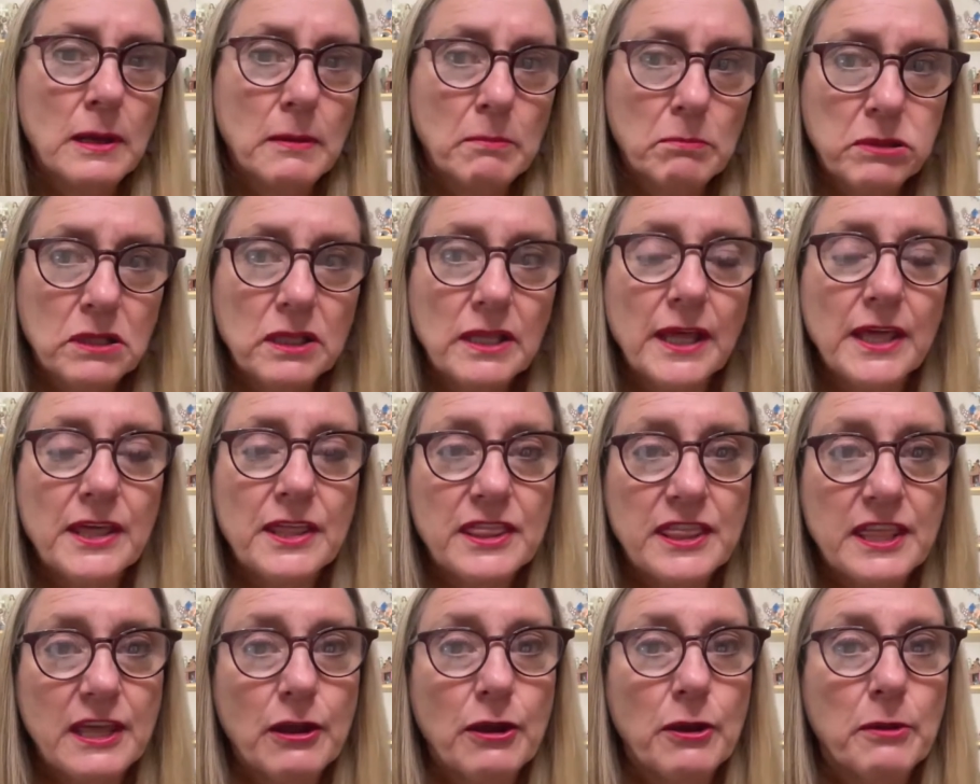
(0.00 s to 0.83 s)
play
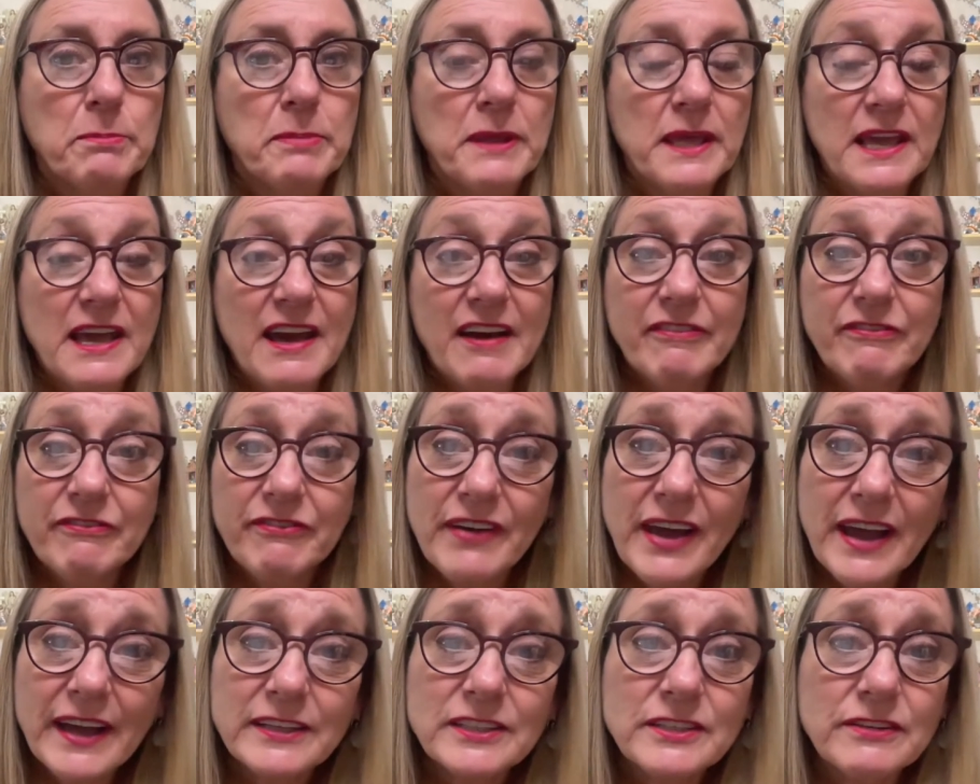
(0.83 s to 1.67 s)
therapy
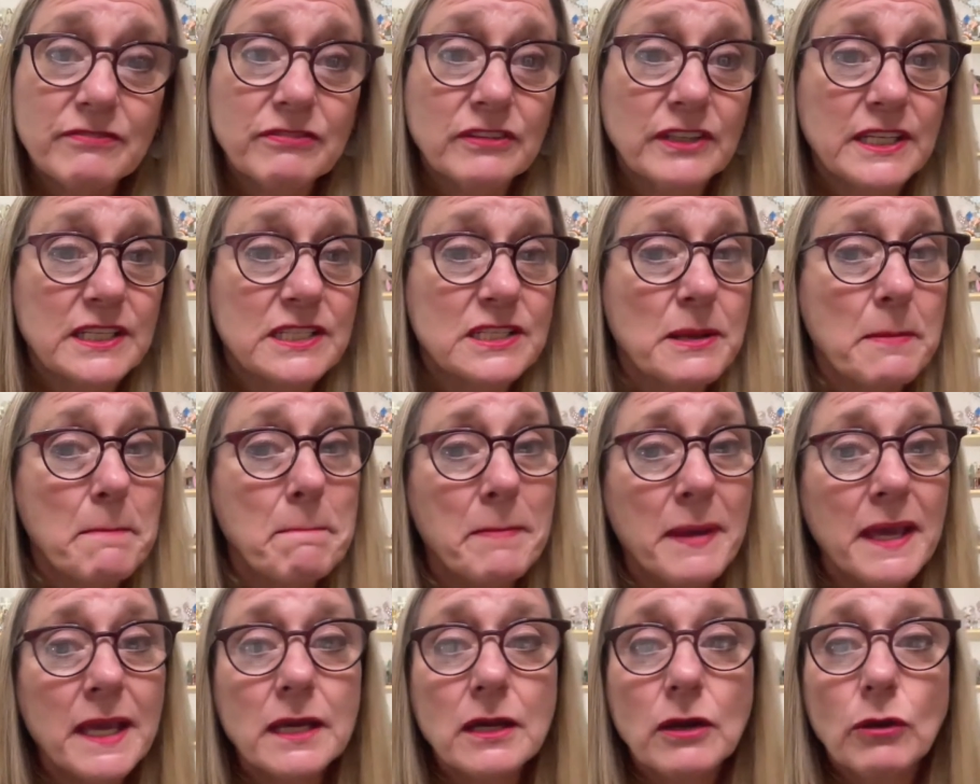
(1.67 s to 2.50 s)
effectively to
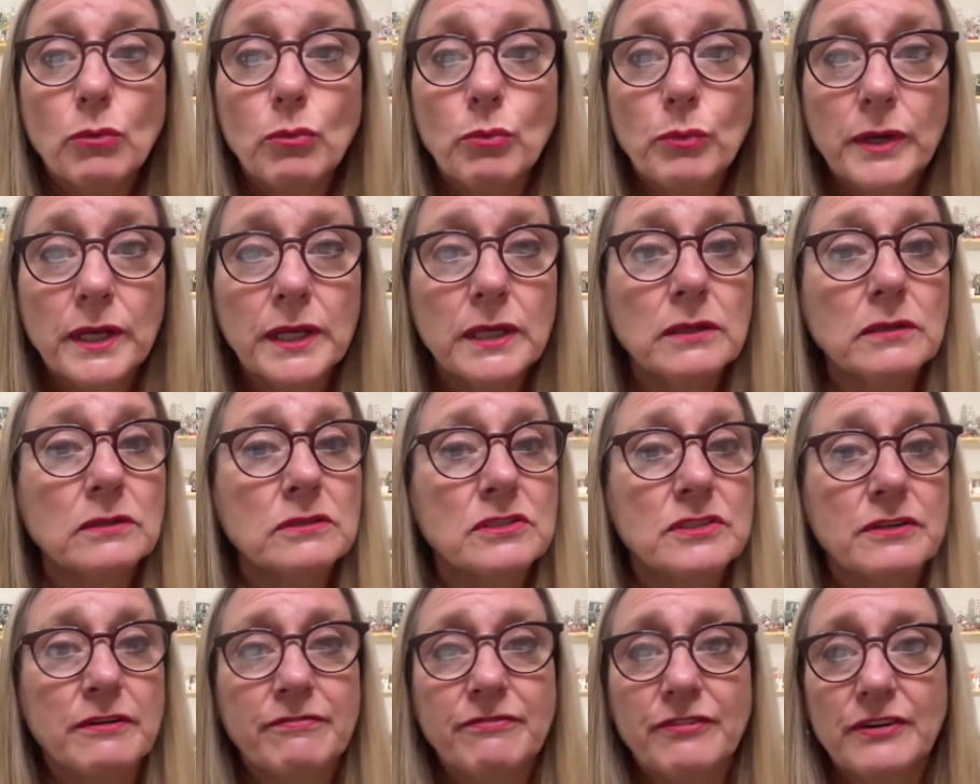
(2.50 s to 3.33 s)
make a real
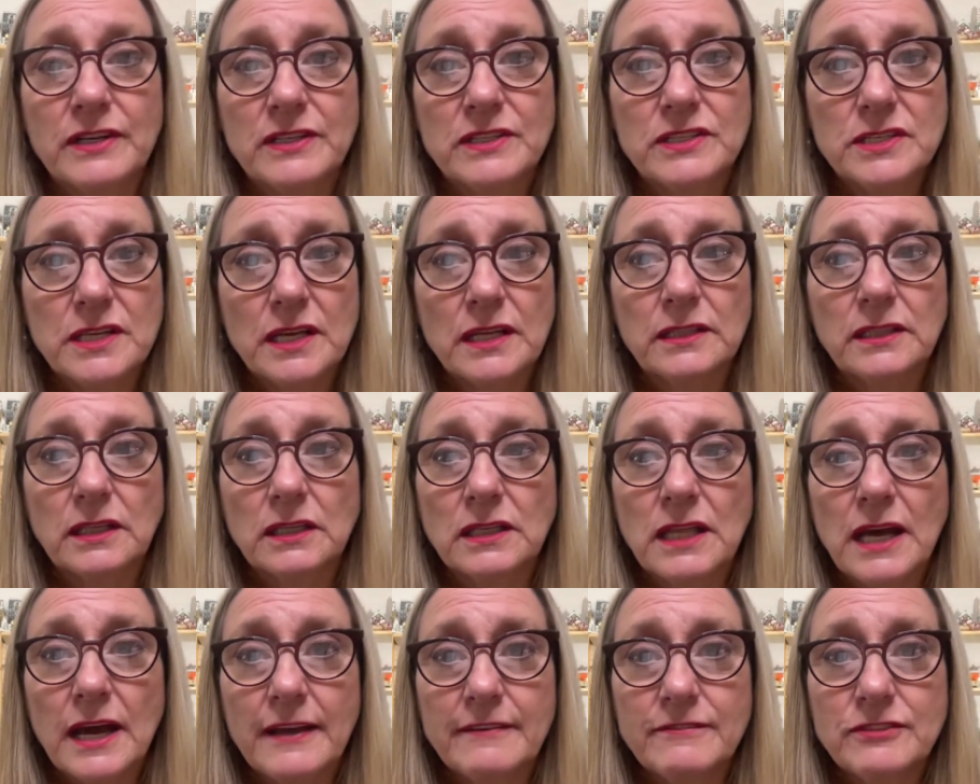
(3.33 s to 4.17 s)
difference in the
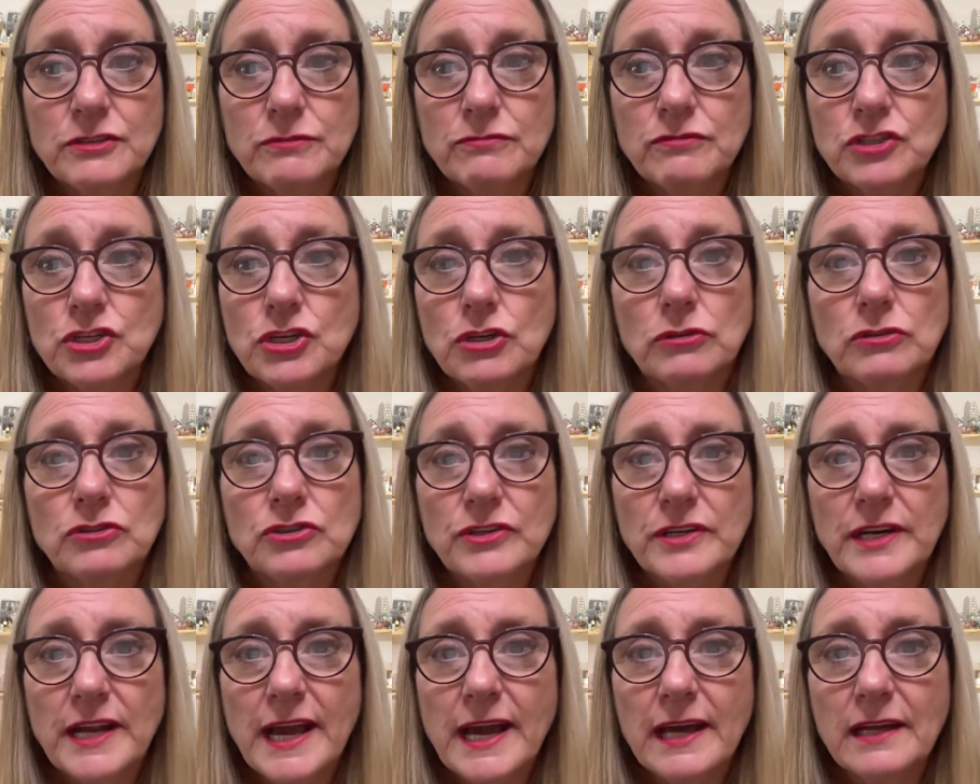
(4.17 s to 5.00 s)
lives of
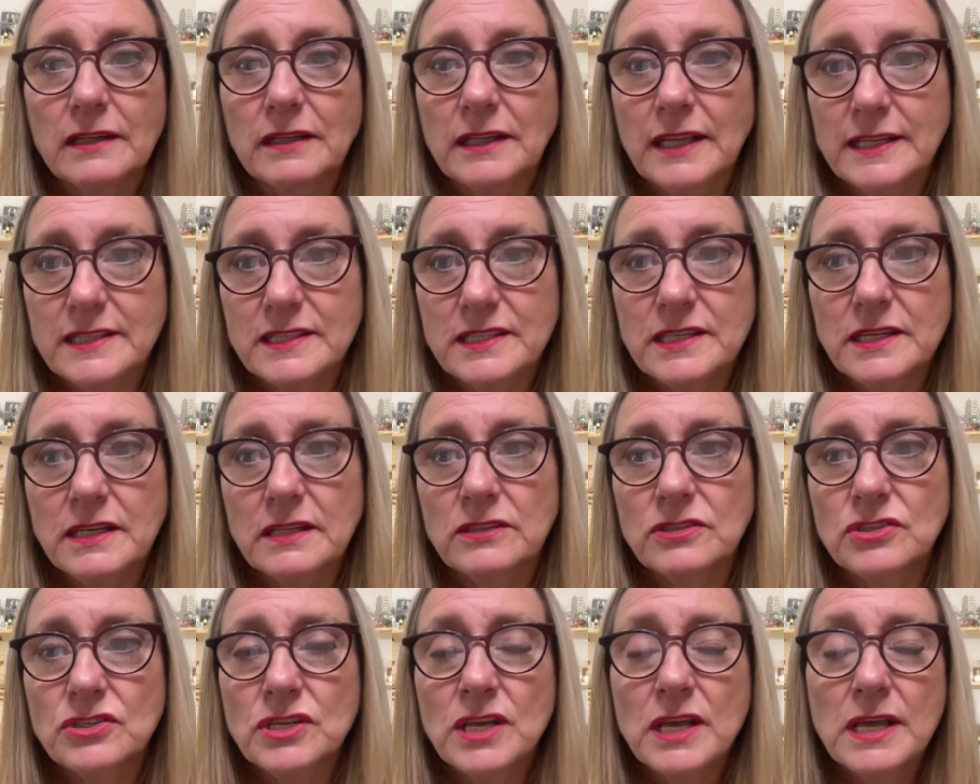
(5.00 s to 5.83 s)
children,
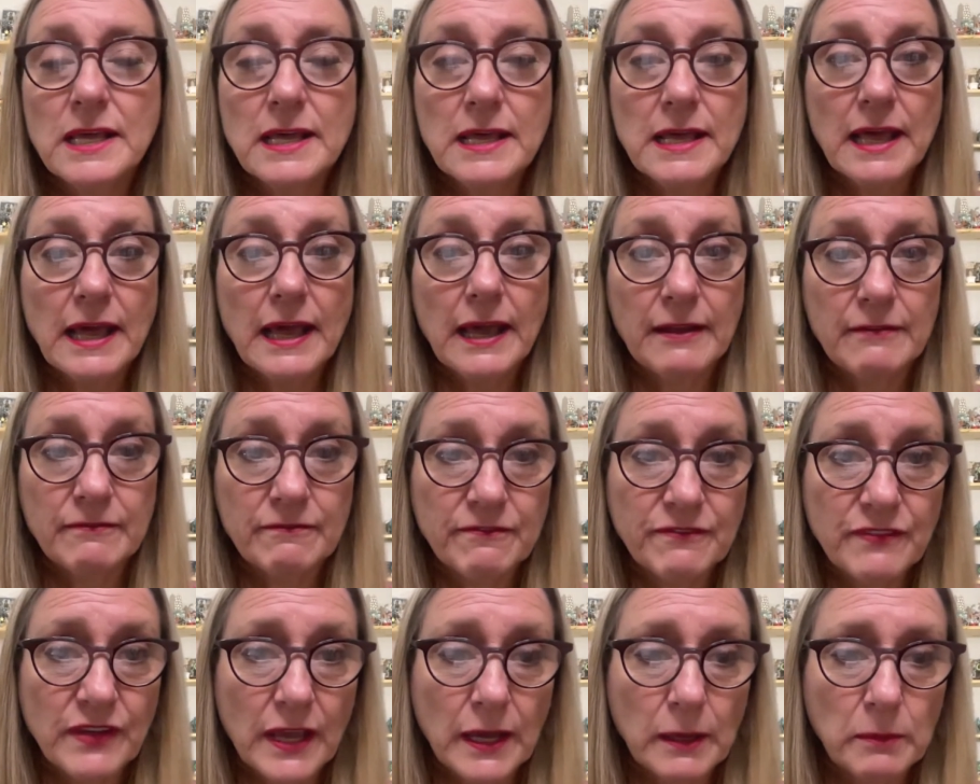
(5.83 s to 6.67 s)
adolescents, and
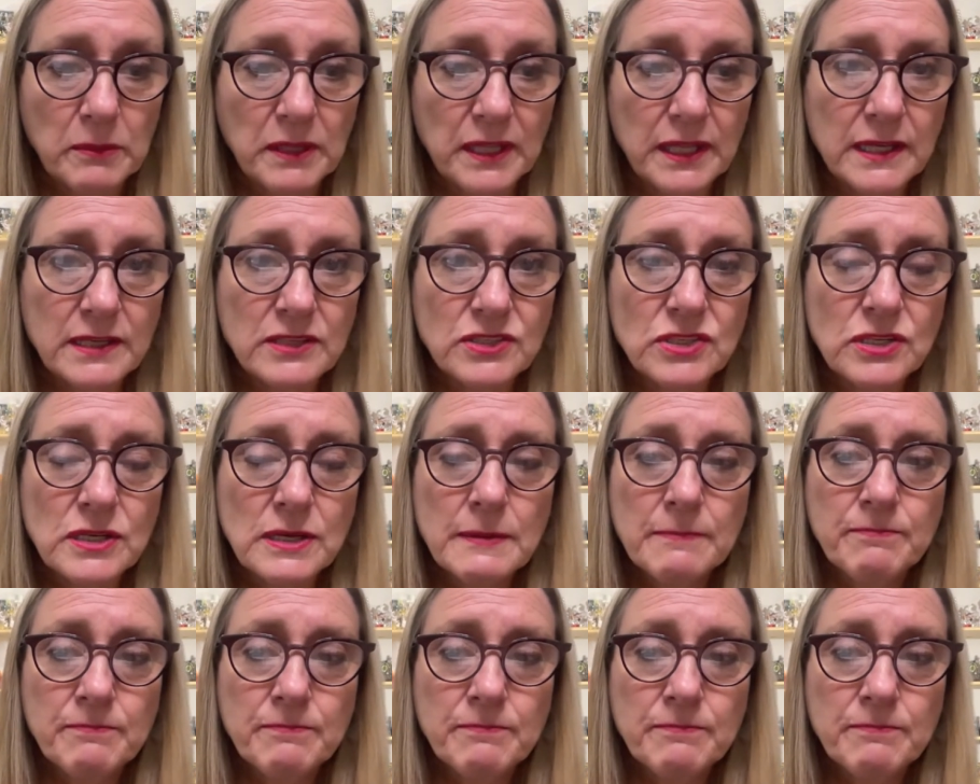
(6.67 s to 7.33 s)
families.